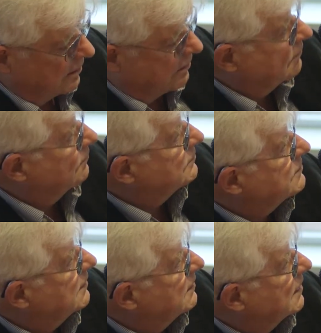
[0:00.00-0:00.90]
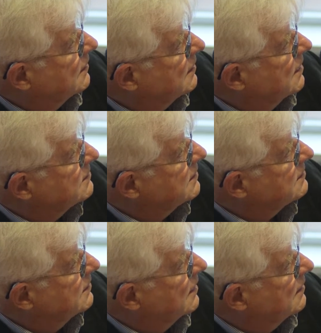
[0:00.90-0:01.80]
you will see that
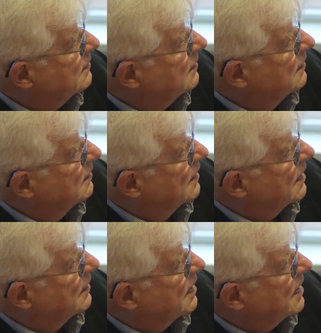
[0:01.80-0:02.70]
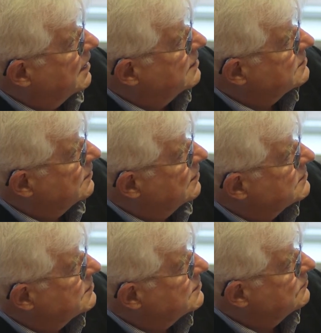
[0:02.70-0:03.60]
Kazakhstan had the highest
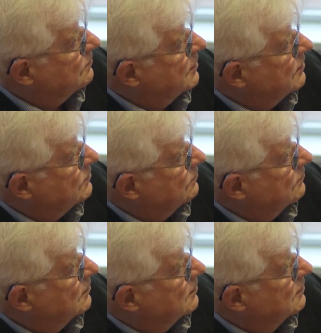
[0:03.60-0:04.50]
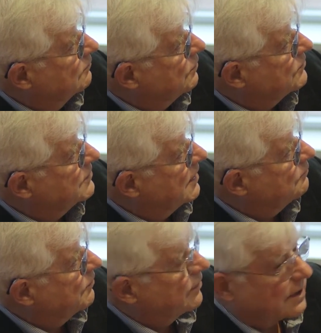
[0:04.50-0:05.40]
losses, 22%
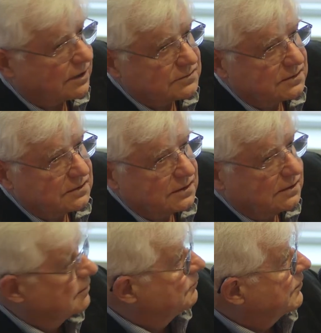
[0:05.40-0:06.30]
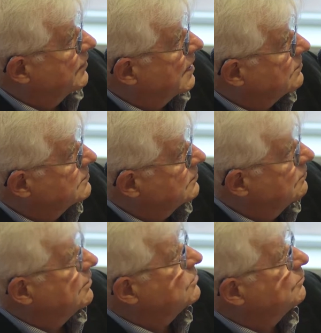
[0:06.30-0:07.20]
per thousand,
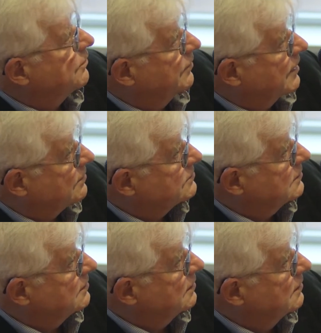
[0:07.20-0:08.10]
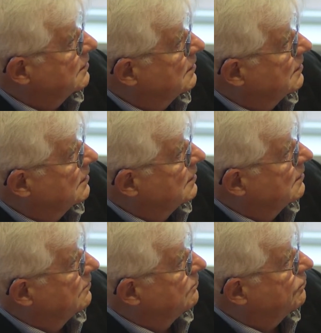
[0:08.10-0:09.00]
22 per thousand,
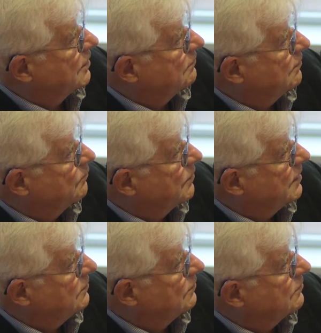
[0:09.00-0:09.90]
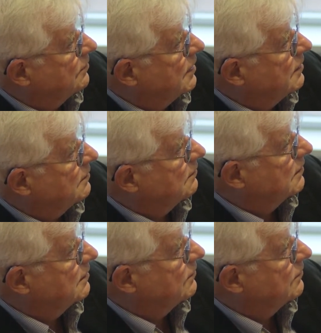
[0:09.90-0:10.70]
following by Ukraine in